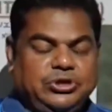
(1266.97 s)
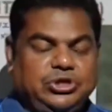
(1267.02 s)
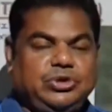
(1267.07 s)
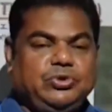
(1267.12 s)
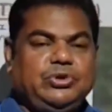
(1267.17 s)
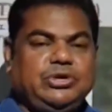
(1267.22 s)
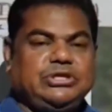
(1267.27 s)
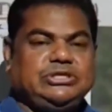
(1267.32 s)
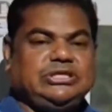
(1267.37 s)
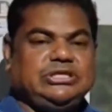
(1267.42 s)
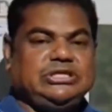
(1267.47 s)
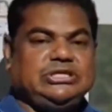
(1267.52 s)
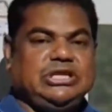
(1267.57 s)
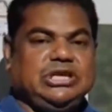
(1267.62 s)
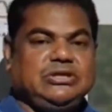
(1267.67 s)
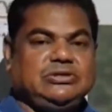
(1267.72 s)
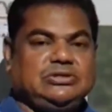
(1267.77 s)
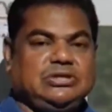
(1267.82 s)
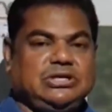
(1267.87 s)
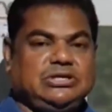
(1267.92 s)

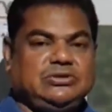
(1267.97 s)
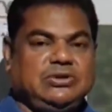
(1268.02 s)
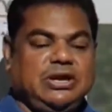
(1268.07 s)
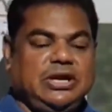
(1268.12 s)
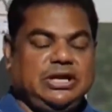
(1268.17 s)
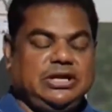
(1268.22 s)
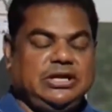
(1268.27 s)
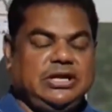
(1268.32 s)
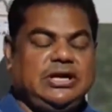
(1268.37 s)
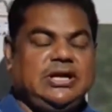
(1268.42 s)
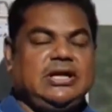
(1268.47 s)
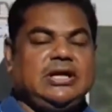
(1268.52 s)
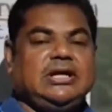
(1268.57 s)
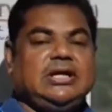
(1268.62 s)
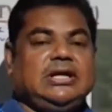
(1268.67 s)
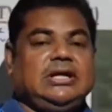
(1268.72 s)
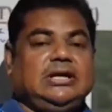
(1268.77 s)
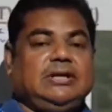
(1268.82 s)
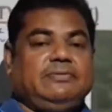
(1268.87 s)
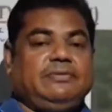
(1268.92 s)
Unisexuality
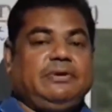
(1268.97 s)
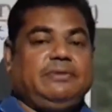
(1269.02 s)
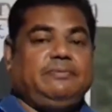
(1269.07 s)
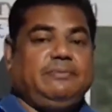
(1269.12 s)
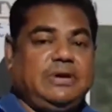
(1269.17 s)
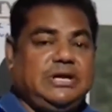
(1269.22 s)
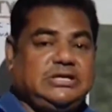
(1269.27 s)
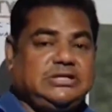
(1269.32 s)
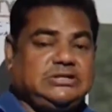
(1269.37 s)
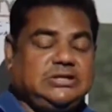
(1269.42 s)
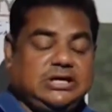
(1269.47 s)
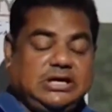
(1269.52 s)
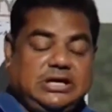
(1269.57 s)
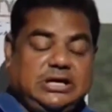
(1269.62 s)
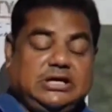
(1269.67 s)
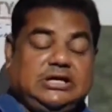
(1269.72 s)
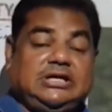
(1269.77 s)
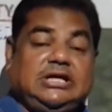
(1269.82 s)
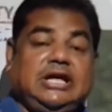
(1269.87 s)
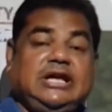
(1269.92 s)
means
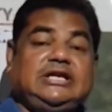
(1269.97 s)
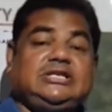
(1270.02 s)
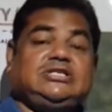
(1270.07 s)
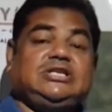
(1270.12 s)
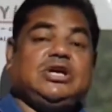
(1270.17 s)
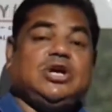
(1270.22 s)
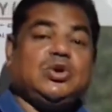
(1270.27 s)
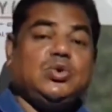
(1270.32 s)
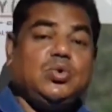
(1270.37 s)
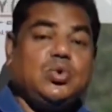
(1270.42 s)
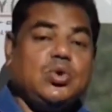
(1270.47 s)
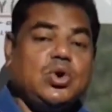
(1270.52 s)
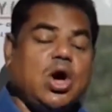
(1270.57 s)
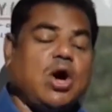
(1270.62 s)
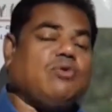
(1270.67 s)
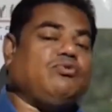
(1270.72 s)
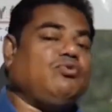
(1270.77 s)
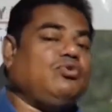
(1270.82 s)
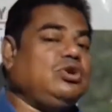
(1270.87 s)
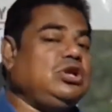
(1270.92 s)
there is a rule
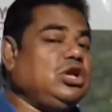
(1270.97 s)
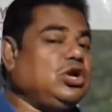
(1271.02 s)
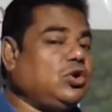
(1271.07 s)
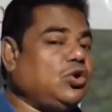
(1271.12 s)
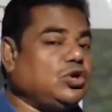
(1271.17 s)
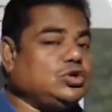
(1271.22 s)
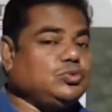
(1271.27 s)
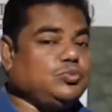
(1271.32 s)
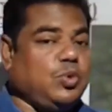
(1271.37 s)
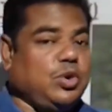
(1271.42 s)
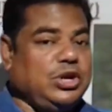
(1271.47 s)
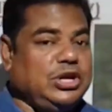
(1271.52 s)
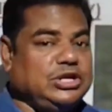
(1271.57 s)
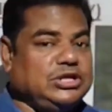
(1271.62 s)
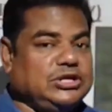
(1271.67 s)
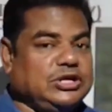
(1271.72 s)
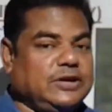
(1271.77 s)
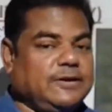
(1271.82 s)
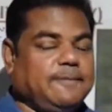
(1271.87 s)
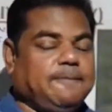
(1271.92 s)
of only
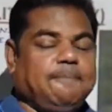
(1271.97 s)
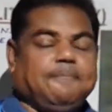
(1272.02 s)
cross-pollination.